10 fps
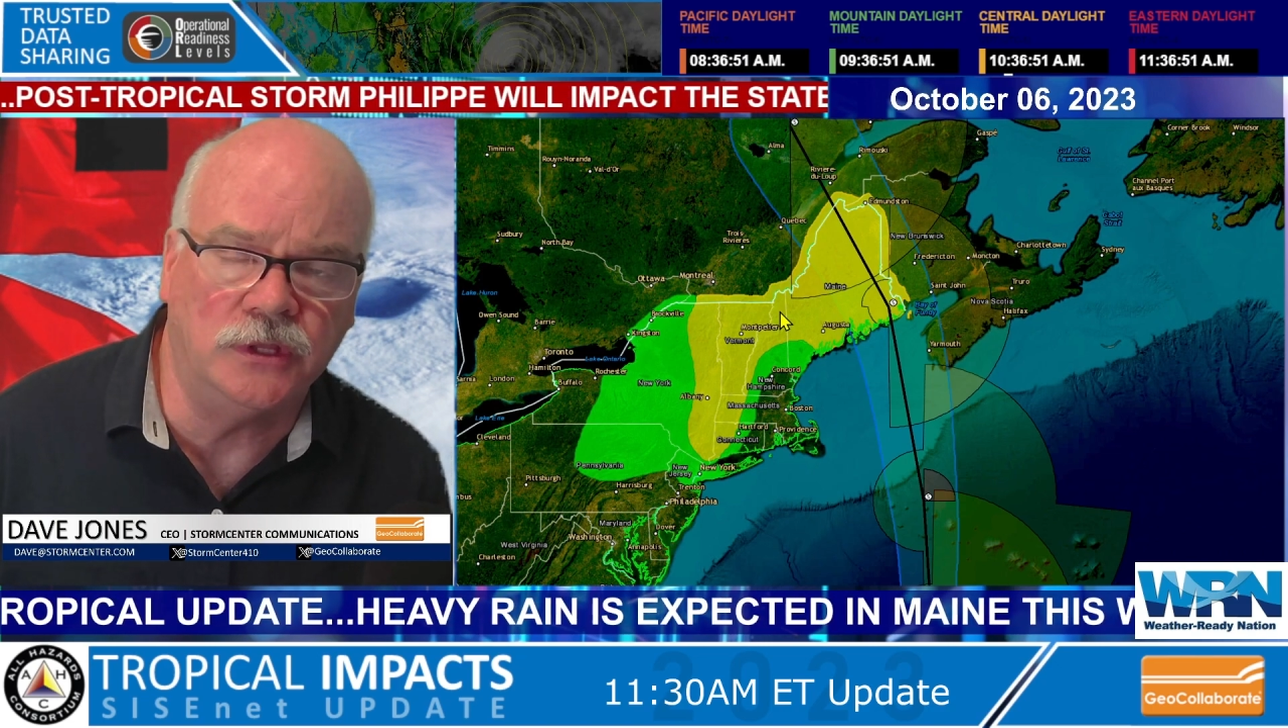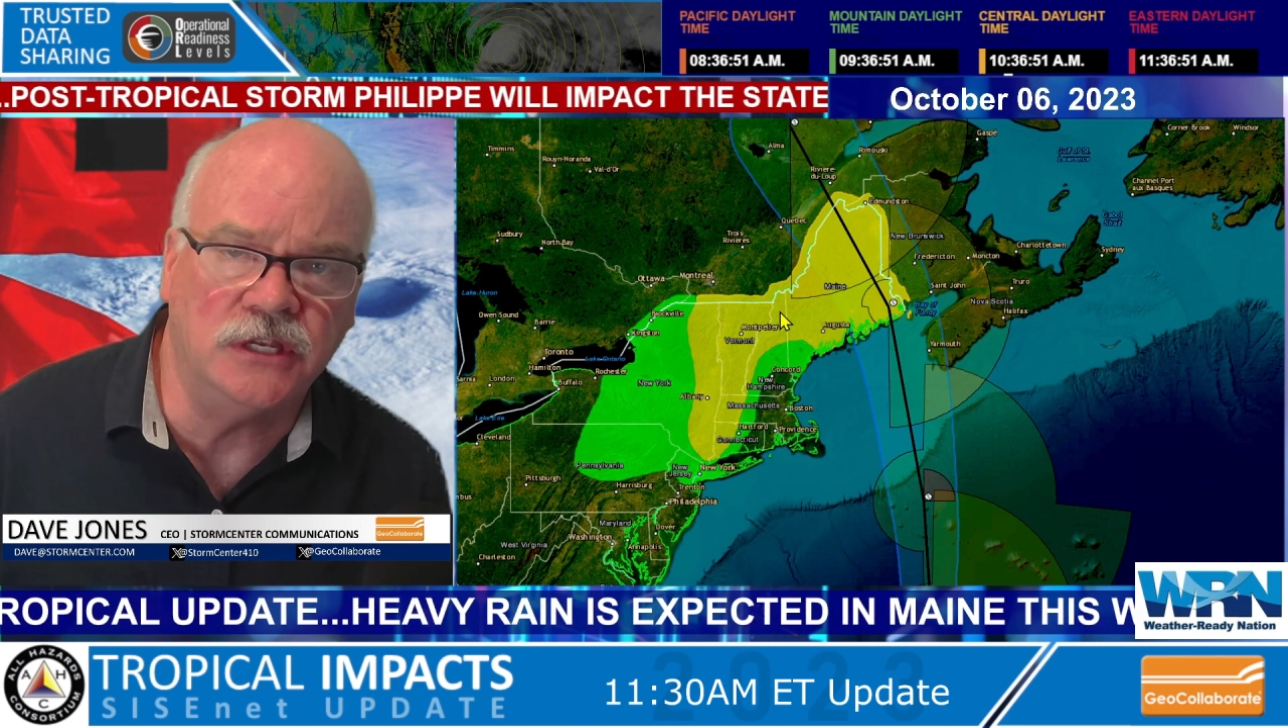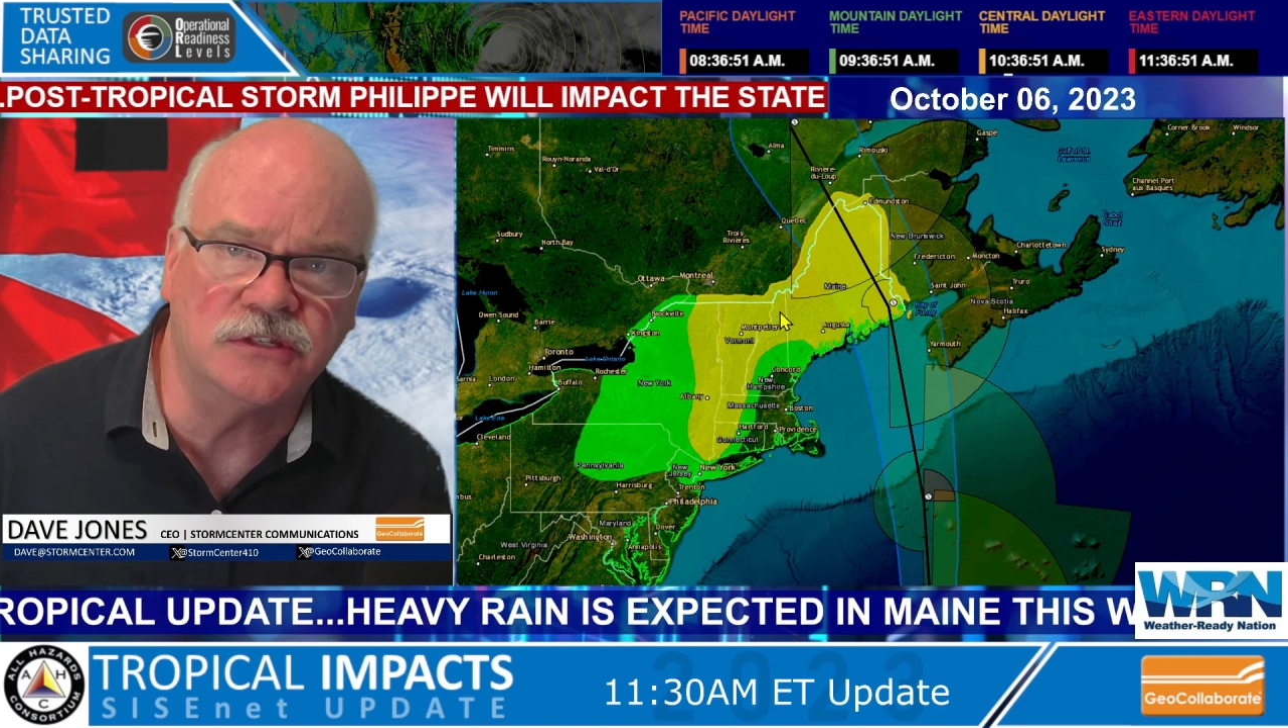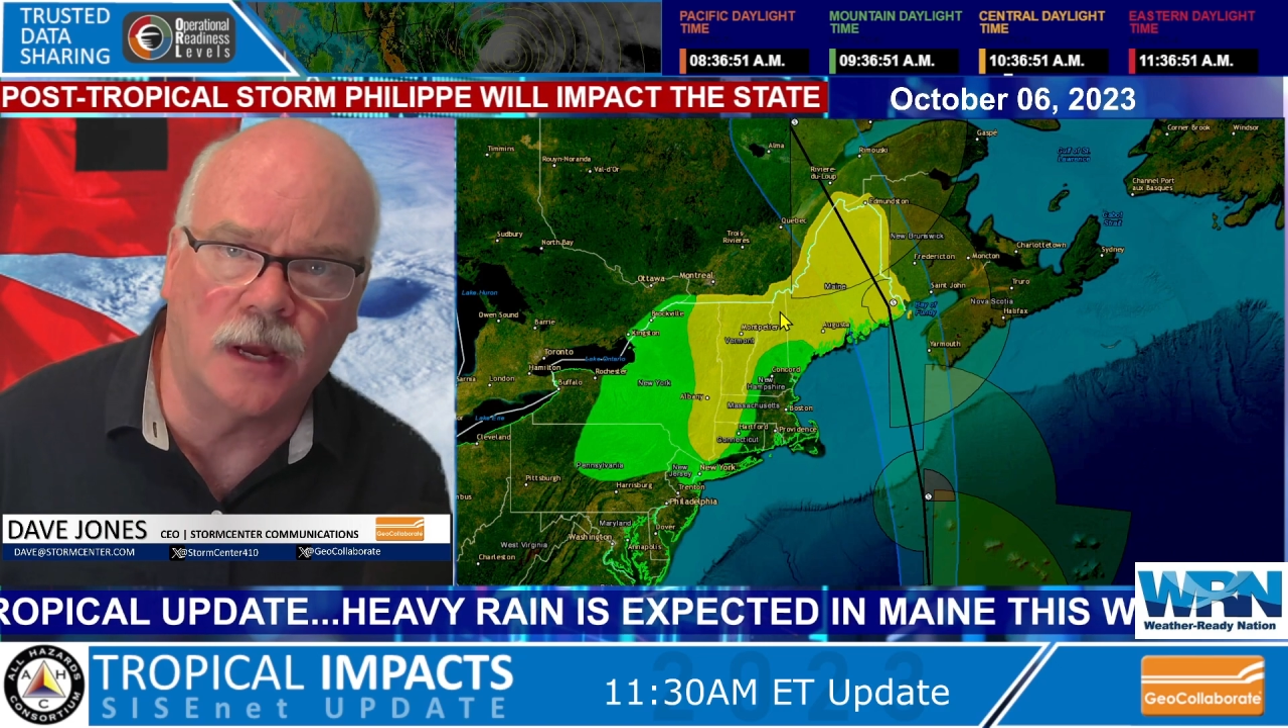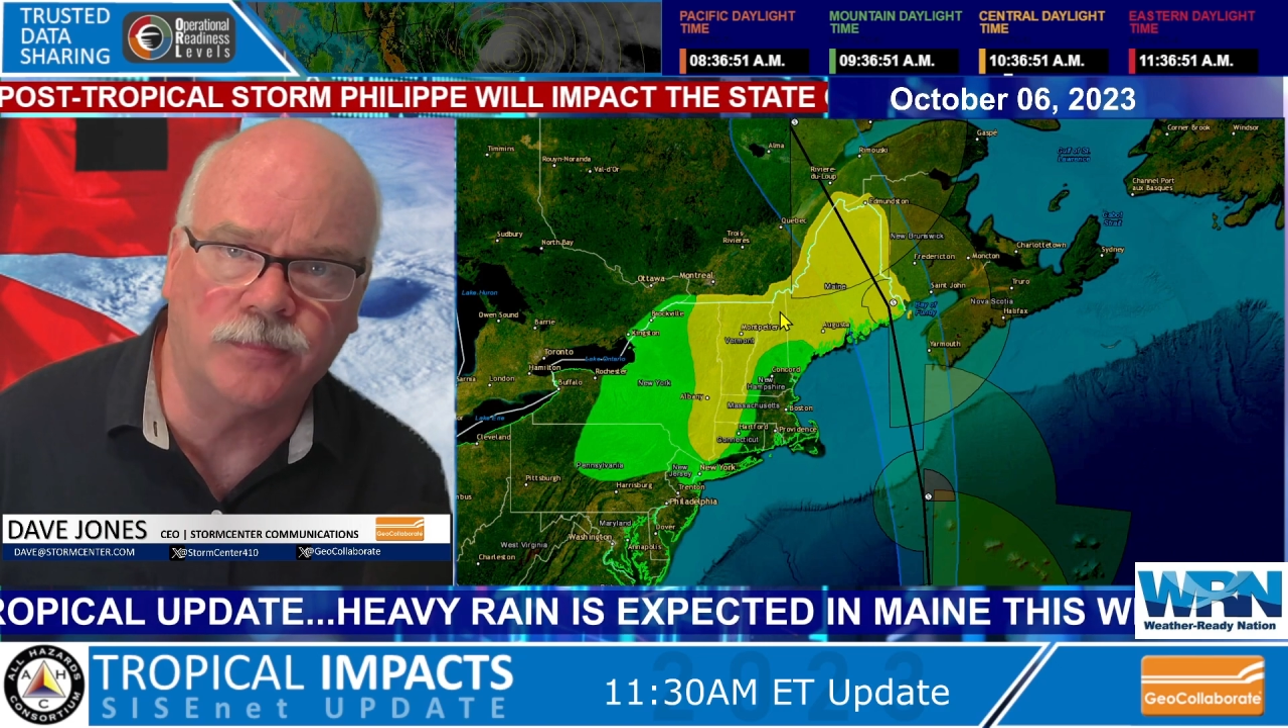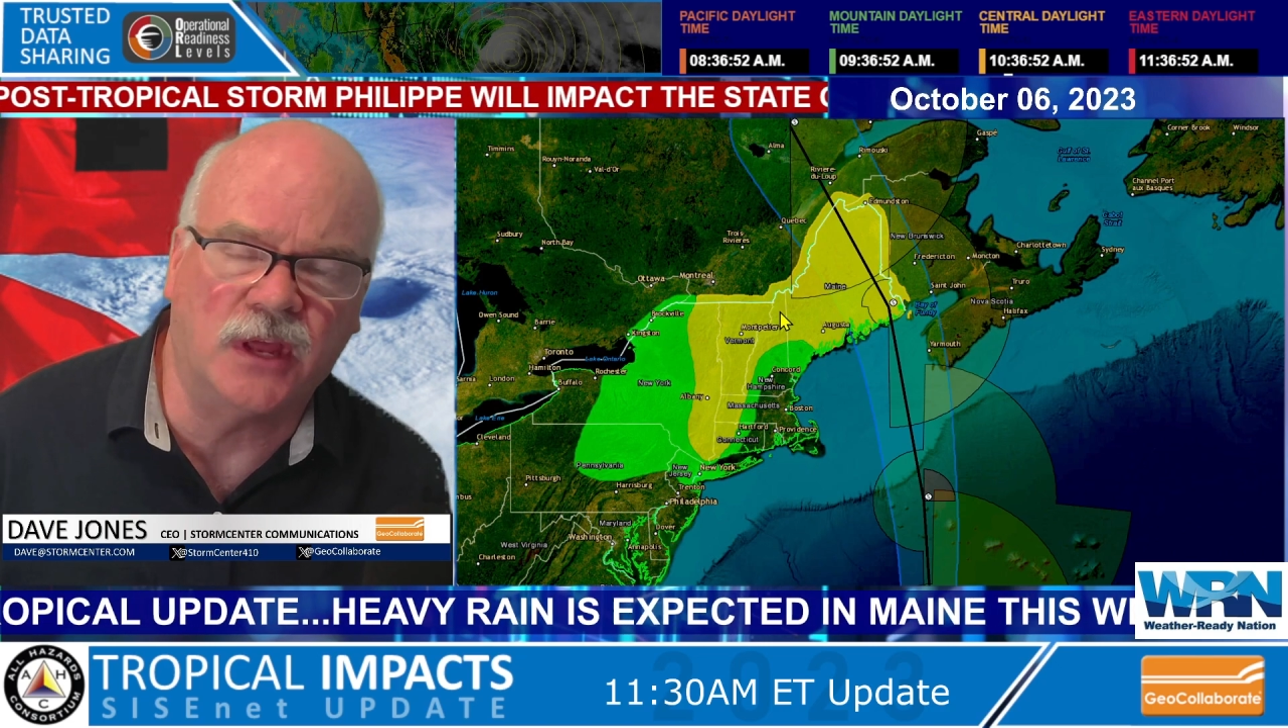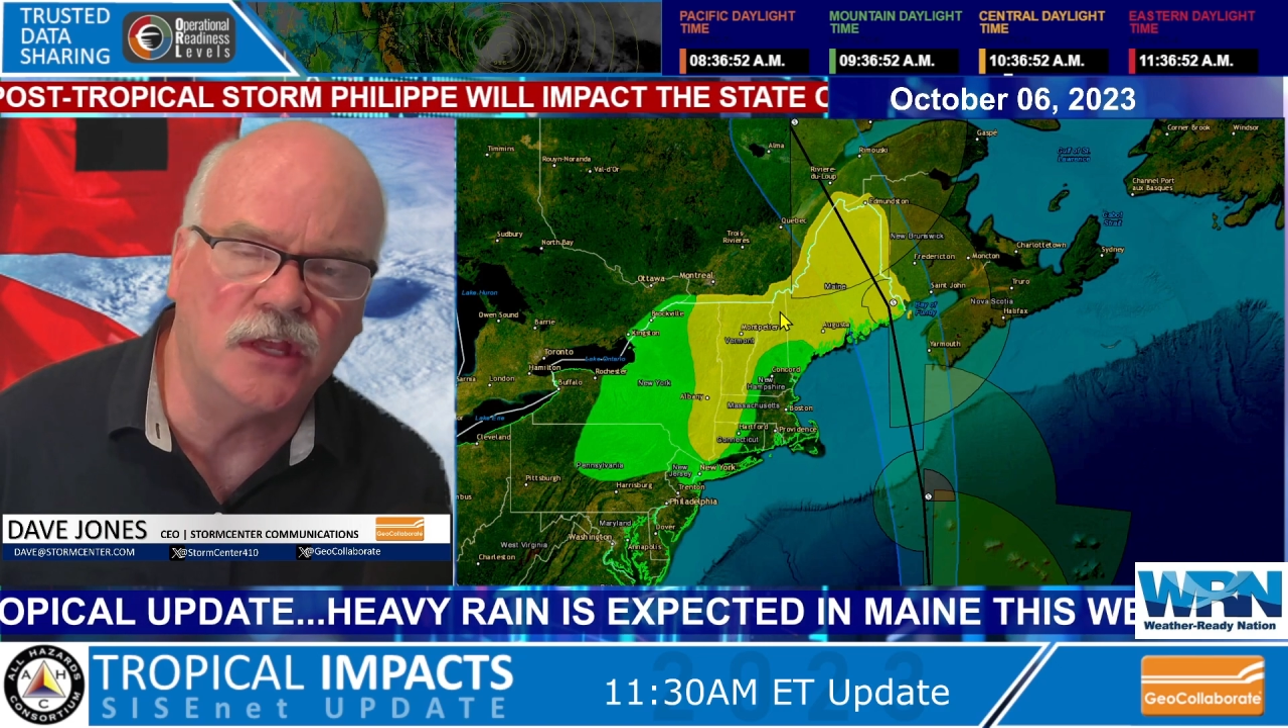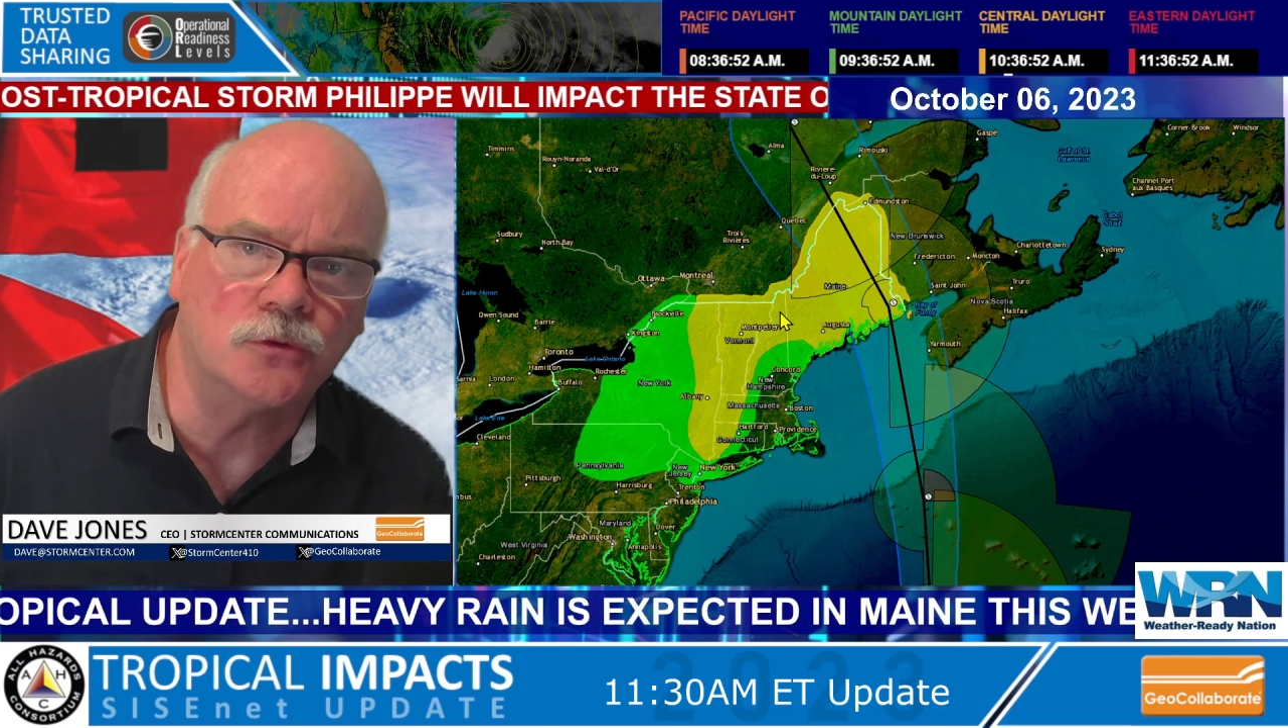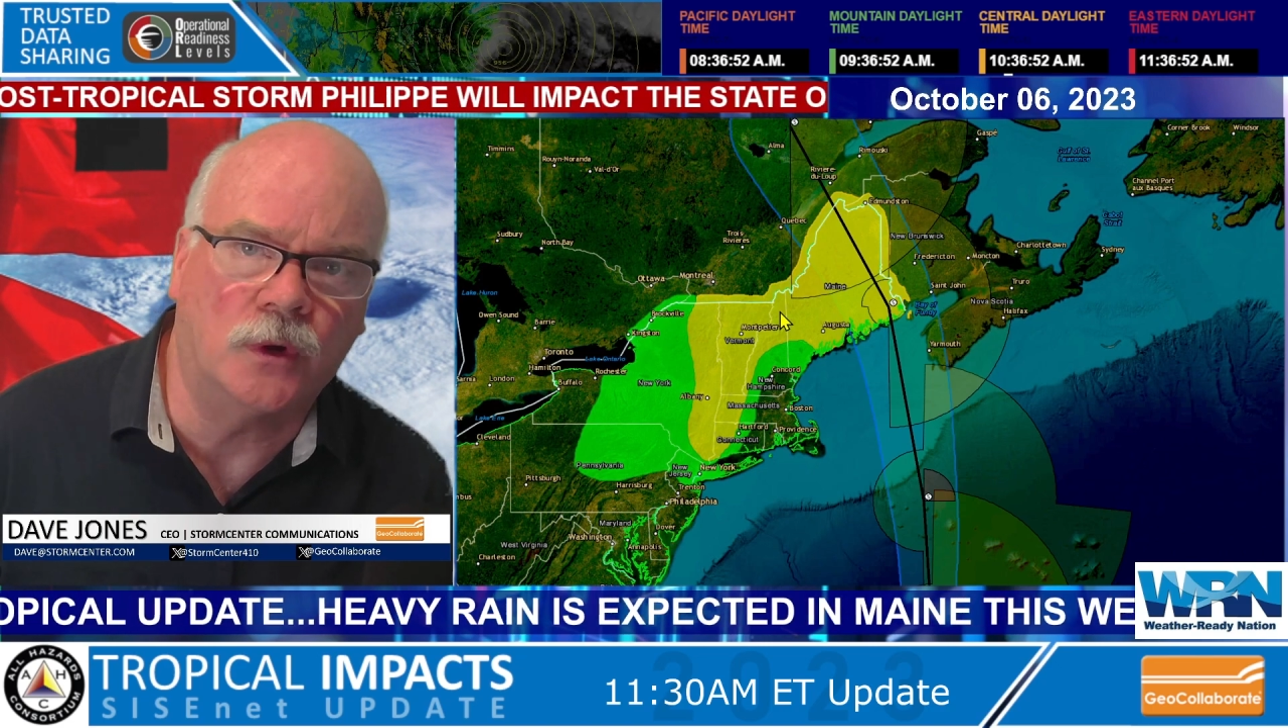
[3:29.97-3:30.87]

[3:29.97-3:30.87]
these updates